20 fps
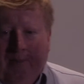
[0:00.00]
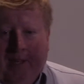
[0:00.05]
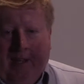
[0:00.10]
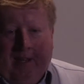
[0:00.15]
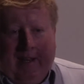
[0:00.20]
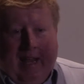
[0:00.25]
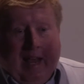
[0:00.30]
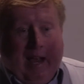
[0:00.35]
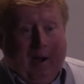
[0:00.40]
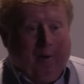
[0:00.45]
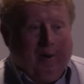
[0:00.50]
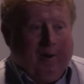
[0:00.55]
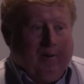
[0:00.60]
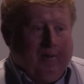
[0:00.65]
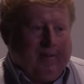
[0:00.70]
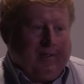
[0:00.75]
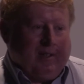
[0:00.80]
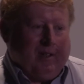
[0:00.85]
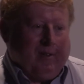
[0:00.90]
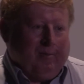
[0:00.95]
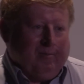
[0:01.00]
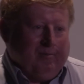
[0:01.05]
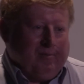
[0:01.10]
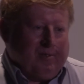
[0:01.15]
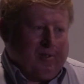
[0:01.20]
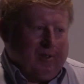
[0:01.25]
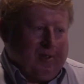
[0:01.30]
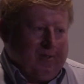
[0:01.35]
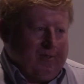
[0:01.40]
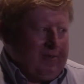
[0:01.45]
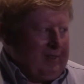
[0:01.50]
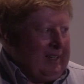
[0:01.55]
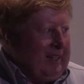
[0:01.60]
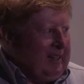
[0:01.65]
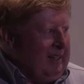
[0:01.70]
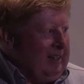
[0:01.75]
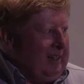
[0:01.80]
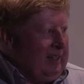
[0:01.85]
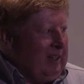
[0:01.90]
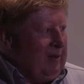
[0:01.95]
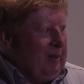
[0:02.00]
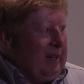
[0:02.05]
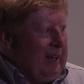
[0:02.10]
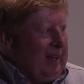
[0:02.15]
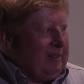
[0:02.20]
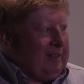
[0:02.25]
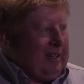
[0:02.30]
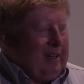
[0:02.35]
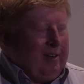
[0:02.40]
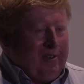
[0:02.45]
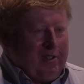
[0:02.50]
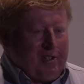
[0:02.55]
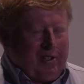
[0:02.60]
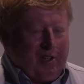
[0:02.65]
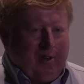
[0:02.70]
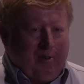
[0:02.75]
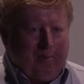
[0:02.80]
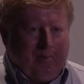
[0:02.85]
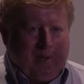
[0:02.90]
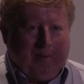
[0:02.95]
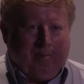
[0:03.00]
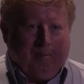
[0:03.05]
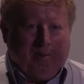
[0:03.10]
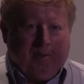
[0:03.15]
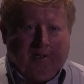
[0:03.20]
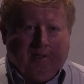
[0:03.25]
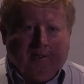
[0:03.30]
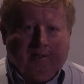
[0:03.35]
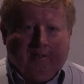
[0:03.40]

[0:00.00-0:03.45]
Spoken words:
now we're sort of going out there and showing people